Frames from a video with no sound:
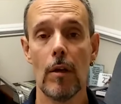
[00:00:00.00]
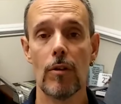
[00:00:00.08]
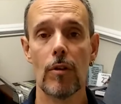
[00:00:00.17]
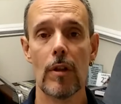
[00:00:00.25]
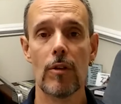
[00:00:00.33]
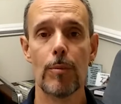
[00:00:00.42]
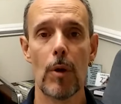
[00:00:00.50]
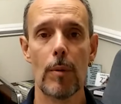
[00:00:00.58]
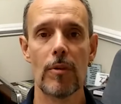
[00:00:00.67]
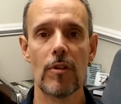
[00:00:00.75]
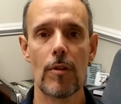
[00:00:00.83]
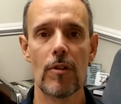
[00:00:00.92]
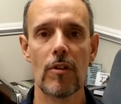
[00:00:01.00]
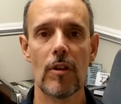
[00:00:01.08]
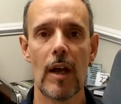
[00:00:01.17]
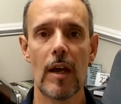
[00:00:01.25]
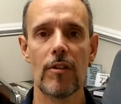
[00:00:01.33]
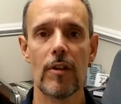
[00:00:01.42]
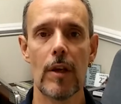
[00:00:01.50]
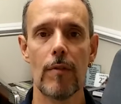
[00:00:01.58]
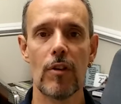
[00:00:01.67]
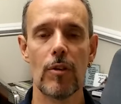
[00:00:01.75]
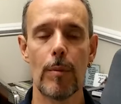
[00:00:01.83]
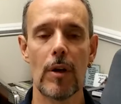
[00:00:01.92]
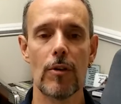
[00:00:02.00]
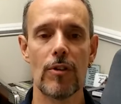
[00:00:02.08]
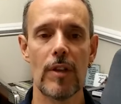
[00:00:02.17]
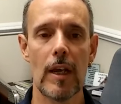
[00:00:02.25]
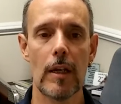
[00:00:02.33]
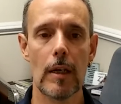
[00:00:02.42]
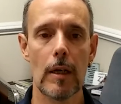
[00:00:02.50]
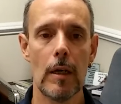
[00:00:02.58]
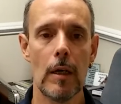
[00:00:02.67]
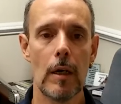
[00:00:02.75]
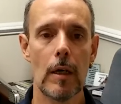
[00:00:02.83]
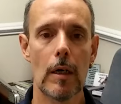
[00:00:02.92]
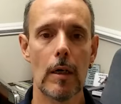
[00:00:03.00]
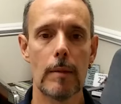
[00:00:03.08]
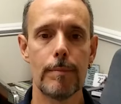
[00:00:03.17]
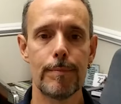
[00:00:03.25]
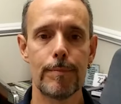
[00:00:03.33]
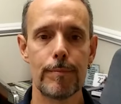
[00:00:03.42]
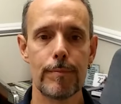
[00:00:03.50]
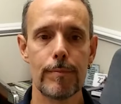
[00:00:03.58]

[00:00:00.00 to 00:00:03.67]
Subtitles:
So that's the purpose of this class, to give you some understanding. I'm